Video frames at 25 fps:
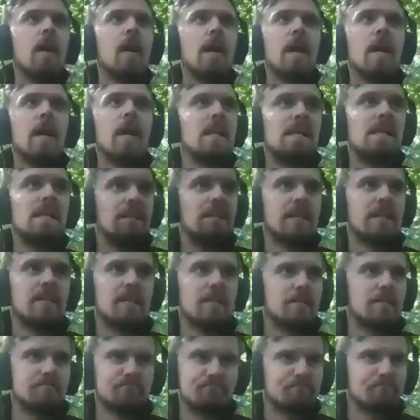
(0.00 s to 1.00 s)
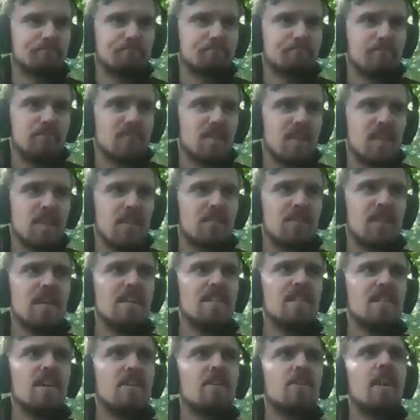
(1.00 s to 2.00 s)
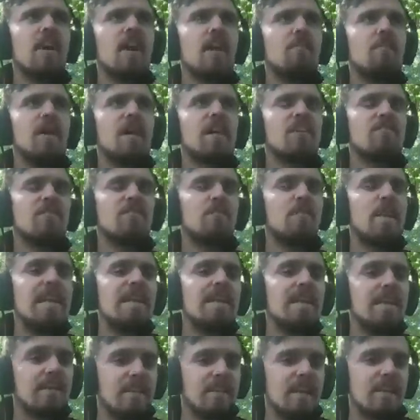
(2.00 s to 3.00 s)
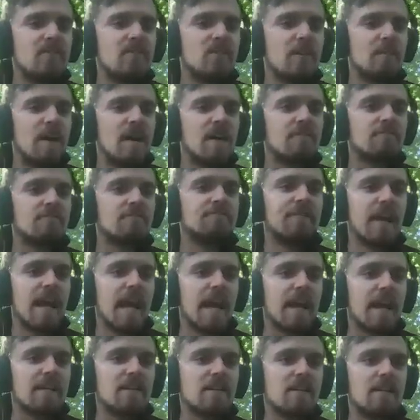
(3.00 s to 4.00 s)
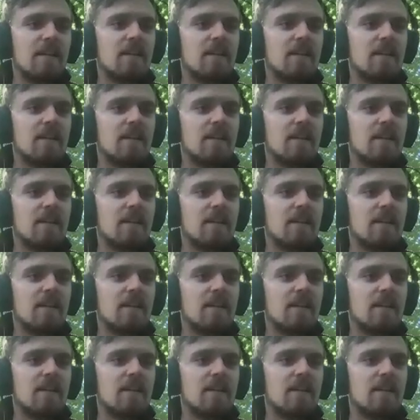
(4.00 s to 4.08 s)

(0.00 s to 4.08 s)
And it like things that are not a matter of opinion, things are a matter of fact.